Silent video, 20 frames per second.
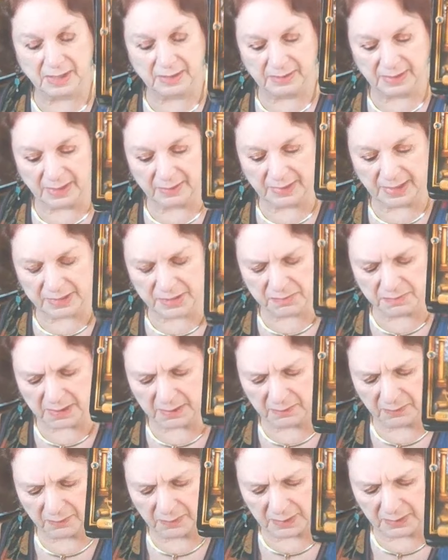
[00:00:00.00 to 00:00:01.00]
and that's
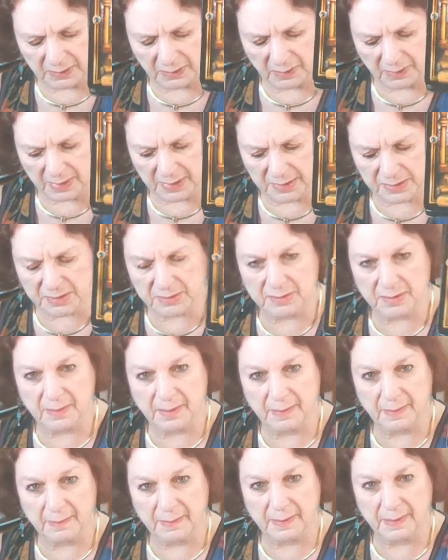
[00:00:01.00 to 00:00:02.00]
what Lara,
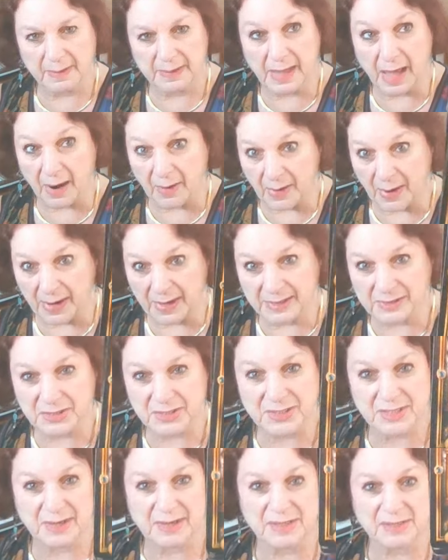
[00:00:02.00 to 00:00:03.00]
I
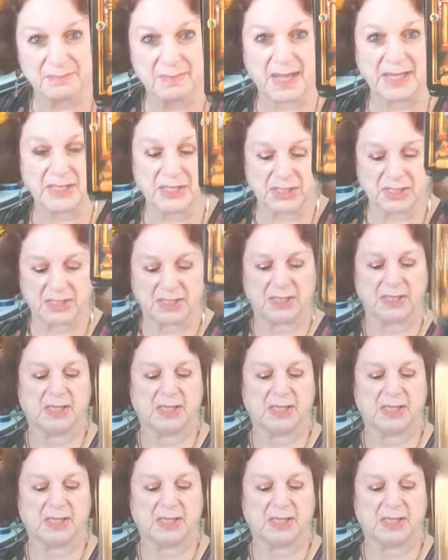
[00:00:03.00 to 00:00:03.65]
should say, is meant